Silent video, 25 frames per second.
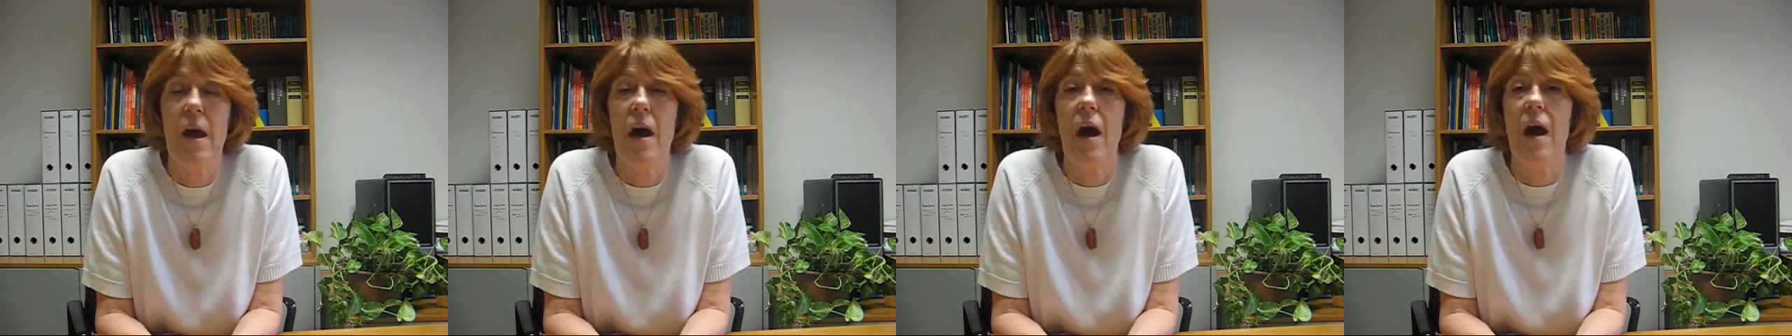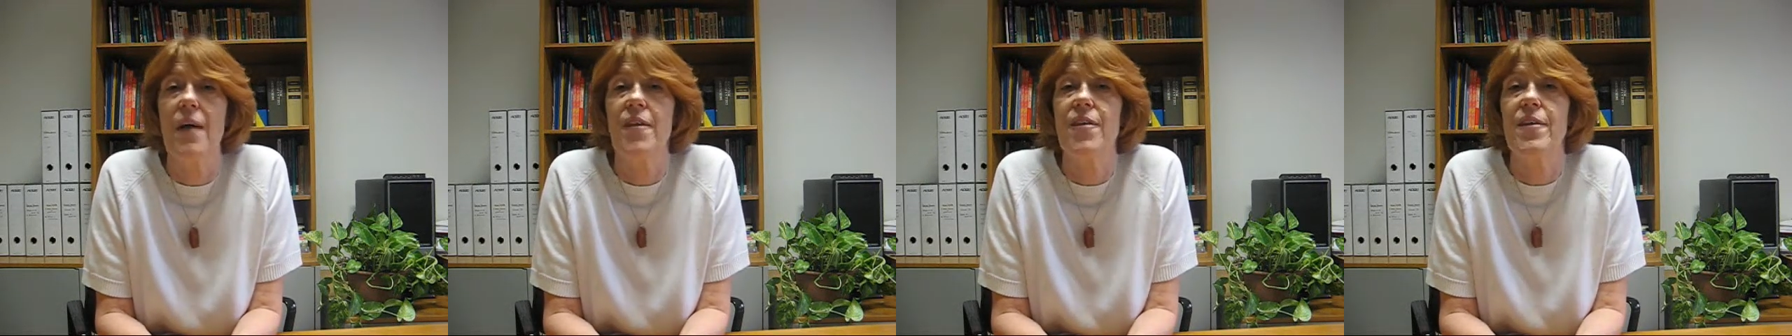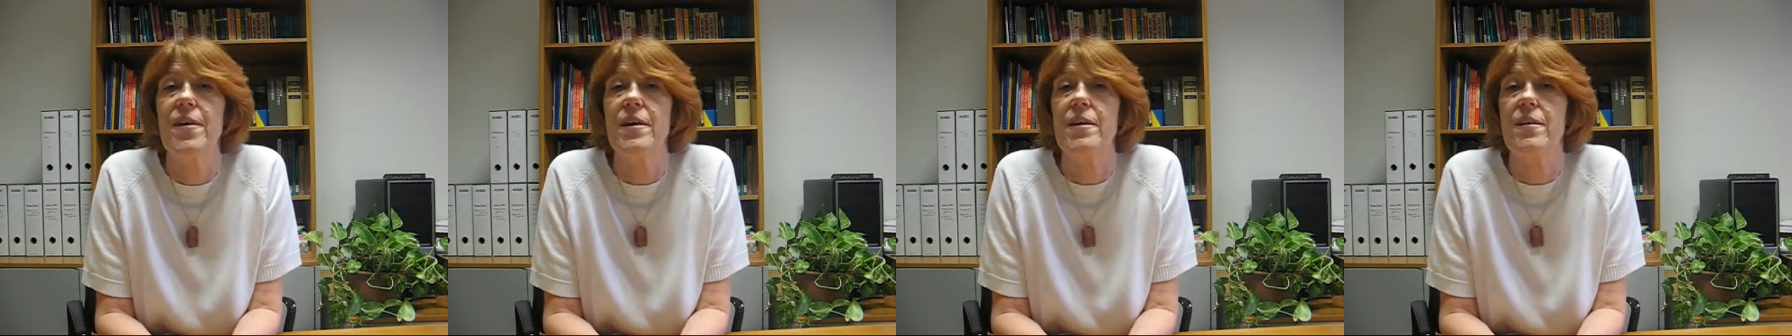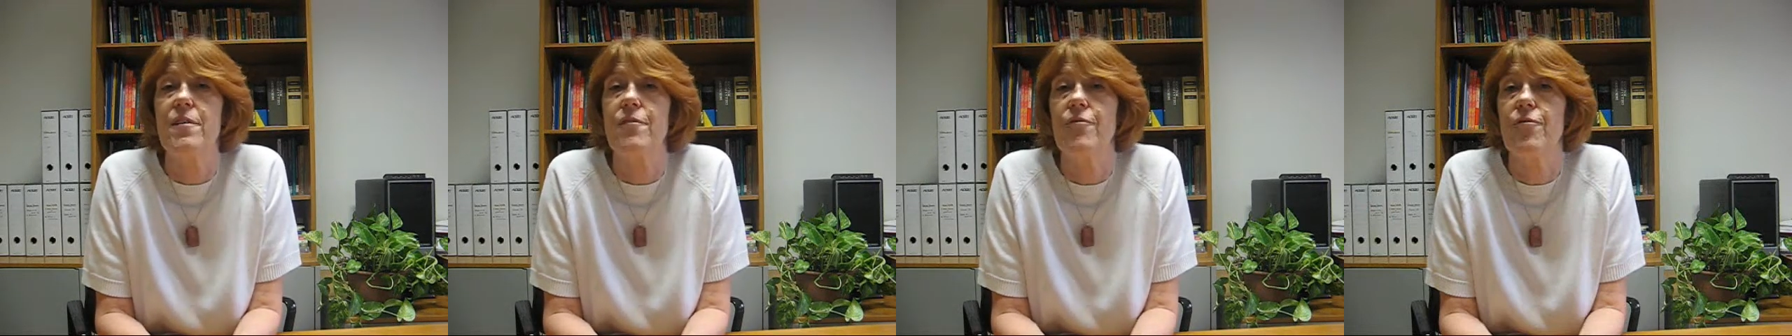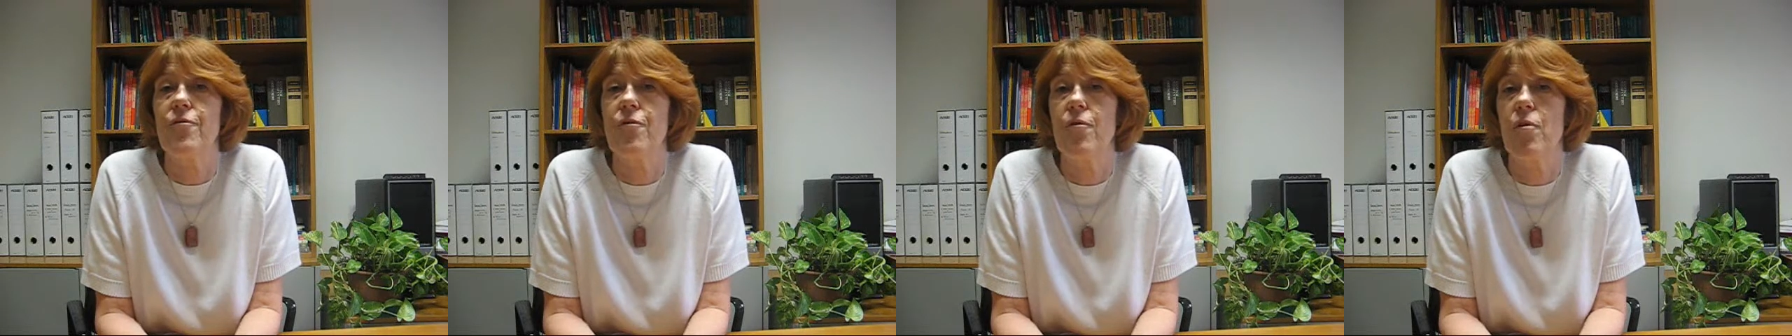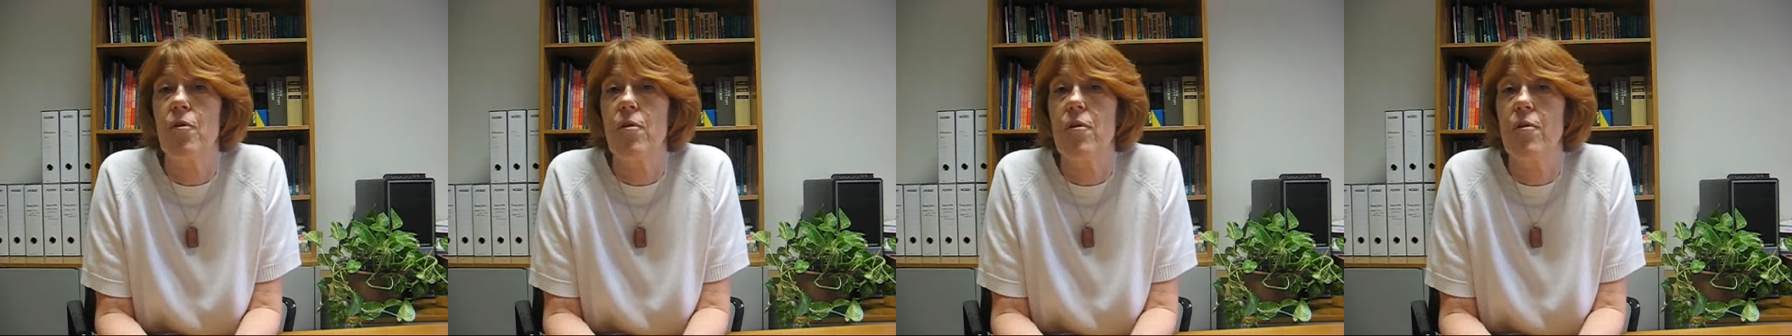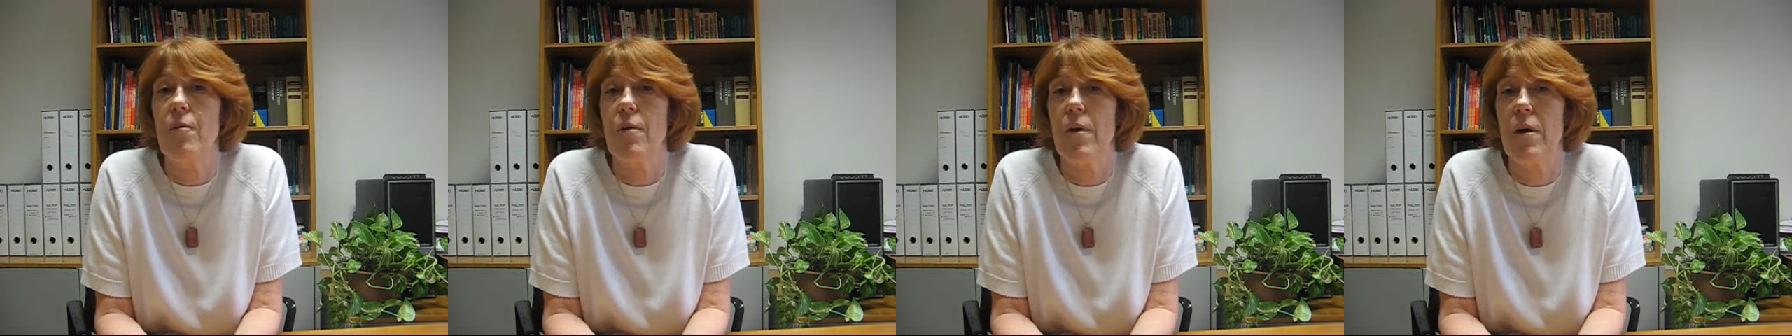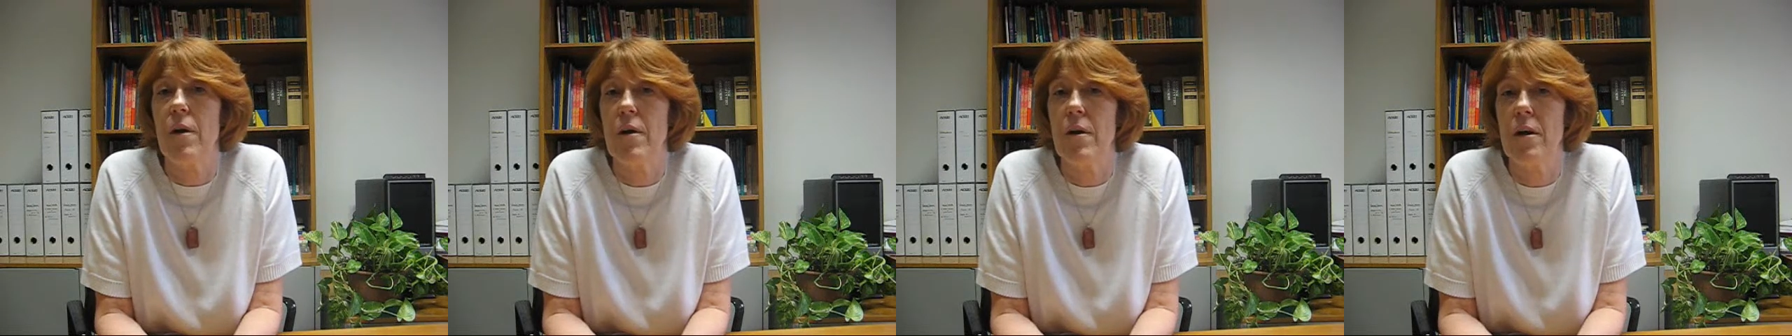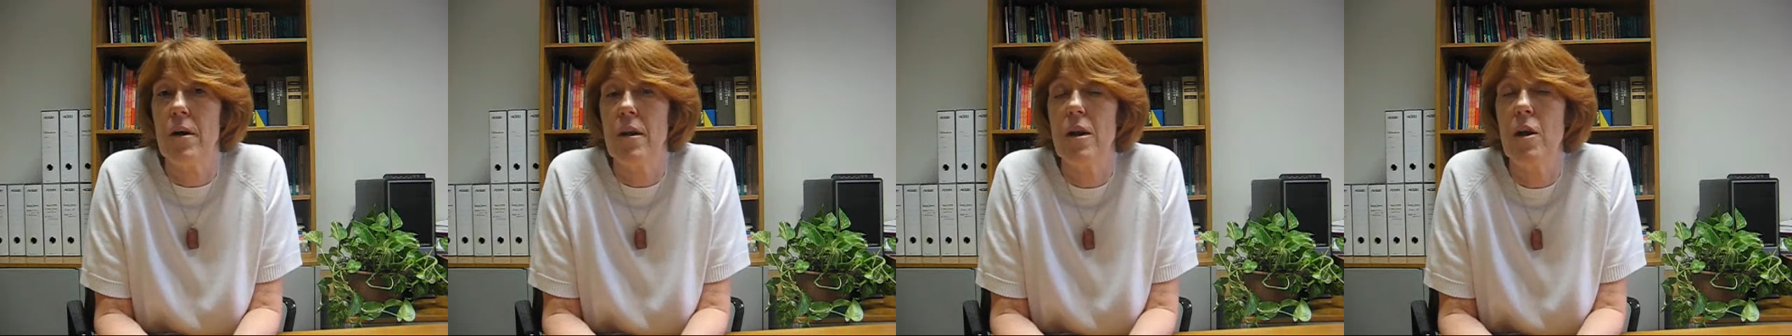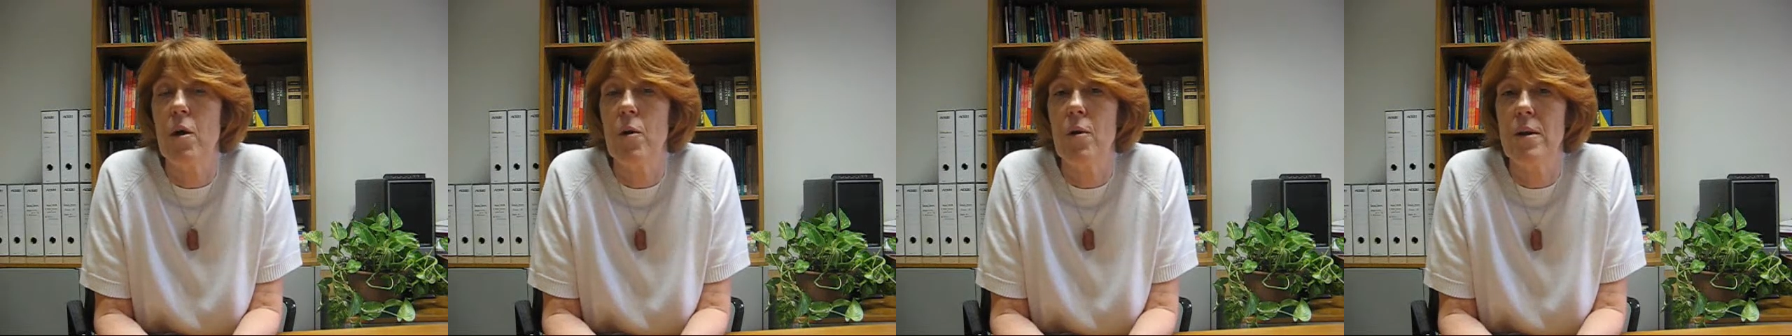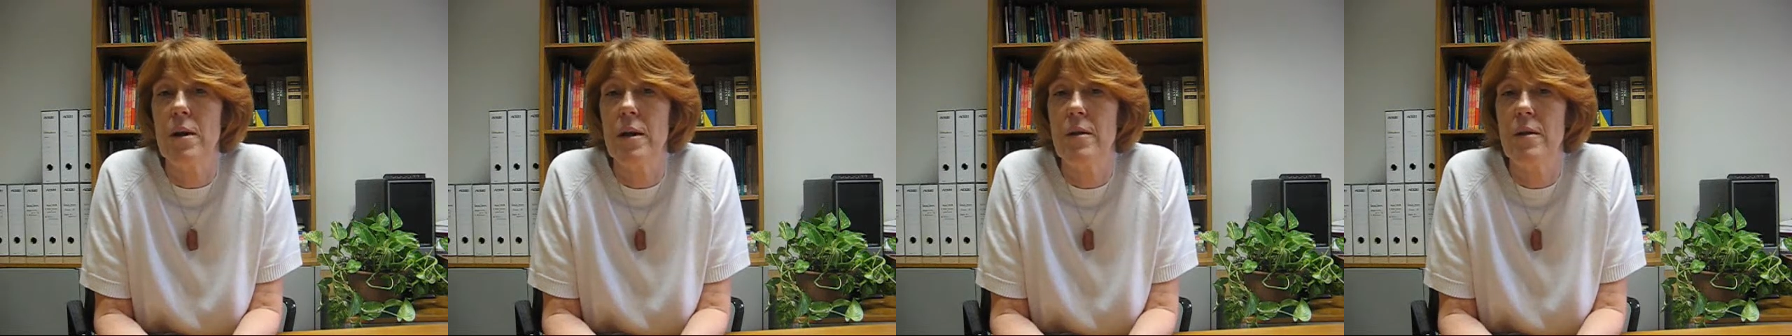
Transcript: I think for lower